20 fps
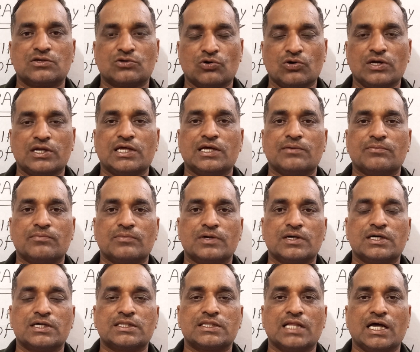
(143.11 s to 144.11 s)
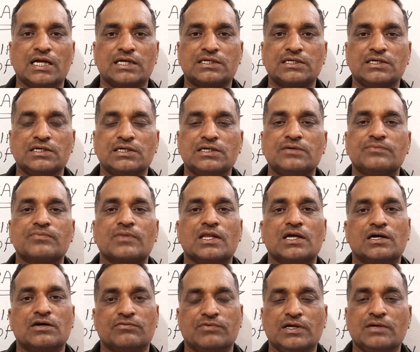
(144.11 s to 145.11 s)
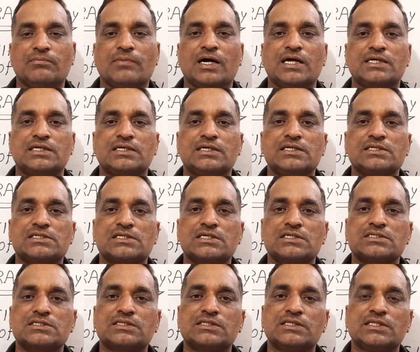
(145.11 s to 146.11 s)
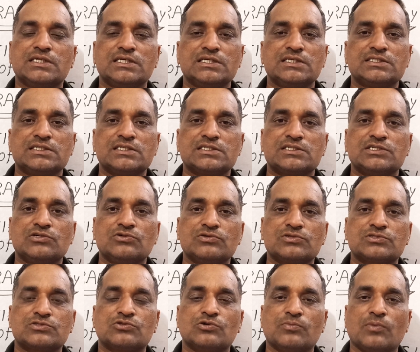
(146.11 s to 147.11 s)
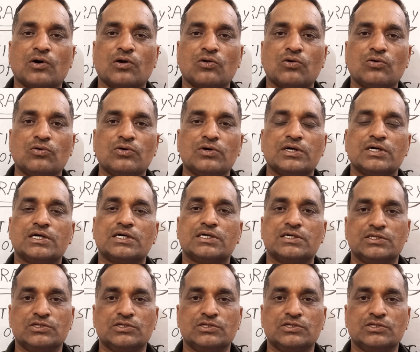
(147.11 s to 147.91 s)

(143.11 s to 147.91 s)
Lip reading: told him that we might discuss these issues tomorrow.